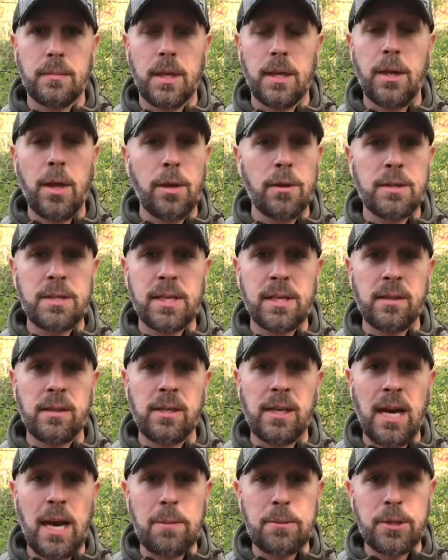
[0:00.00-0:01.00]
Another
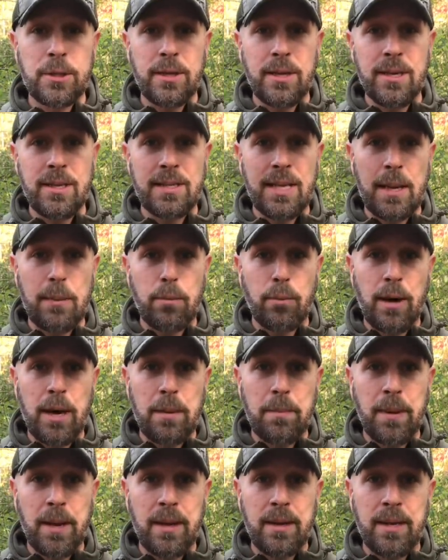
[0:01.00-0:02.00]
signaling option is a
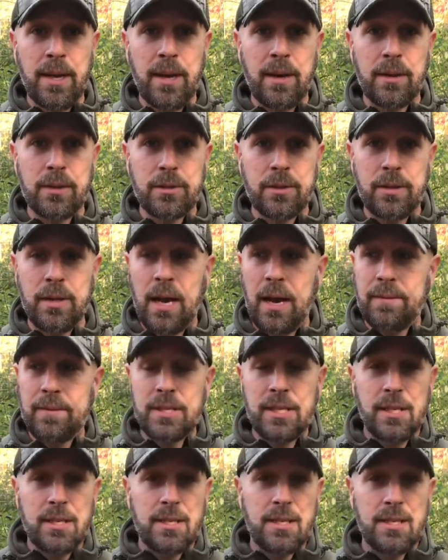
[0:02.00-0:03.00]
bright bandana. So
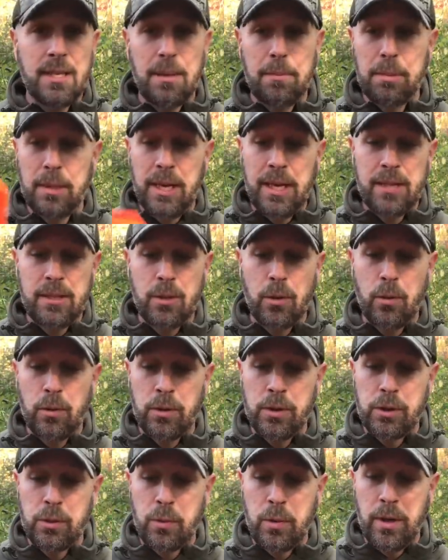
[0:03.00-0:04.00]
obviously this is a blaze
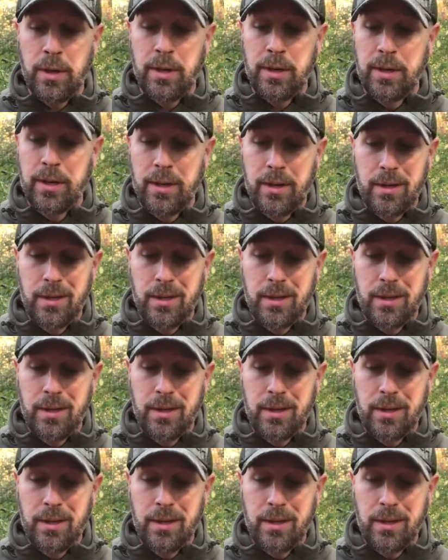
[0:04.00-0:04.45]
orange one.